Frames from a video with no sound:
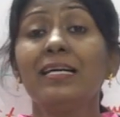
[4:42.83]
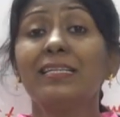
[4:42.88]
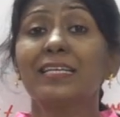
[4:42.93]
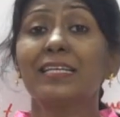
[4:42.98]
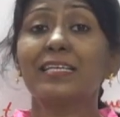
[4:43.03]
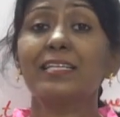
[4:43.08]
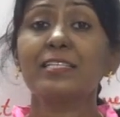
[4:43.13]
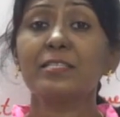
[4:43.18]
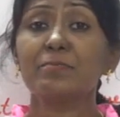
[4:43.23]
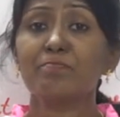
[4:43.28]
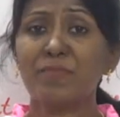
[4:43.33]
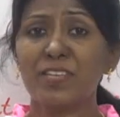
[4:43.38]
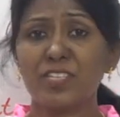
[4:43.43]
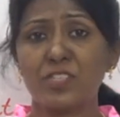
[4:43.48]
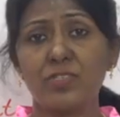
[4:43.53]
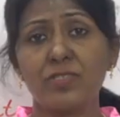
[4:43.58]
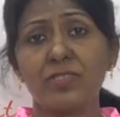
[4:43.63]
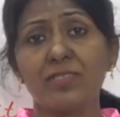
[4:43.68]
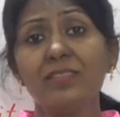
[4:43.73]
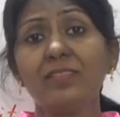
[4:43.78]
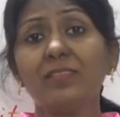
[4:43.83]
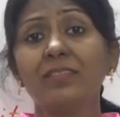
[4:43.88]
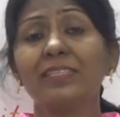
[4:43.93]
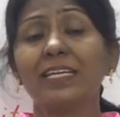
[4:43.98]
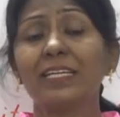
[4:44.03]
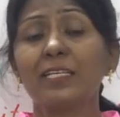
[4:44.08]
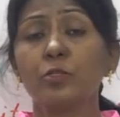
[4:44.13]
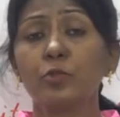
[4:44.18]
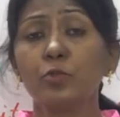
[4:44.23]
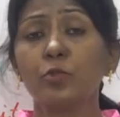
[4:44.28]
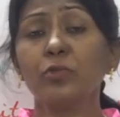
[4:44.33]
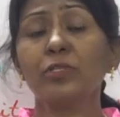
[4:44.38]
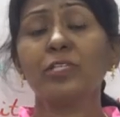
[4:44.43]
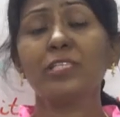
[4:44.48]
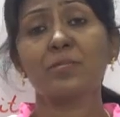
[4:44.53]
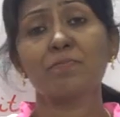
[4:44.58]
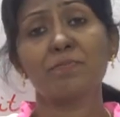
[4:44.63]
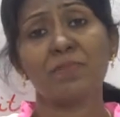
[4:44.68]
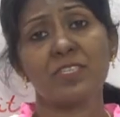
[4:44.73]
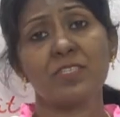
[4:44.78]
That is measured in, that unit
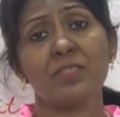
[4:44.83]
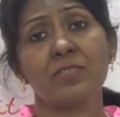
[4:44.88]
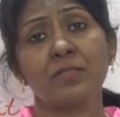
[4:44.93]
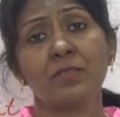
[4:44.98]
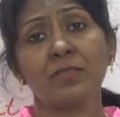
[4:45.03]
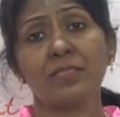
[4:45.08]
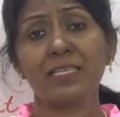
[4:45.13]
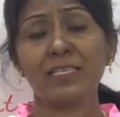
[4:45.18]
is measured.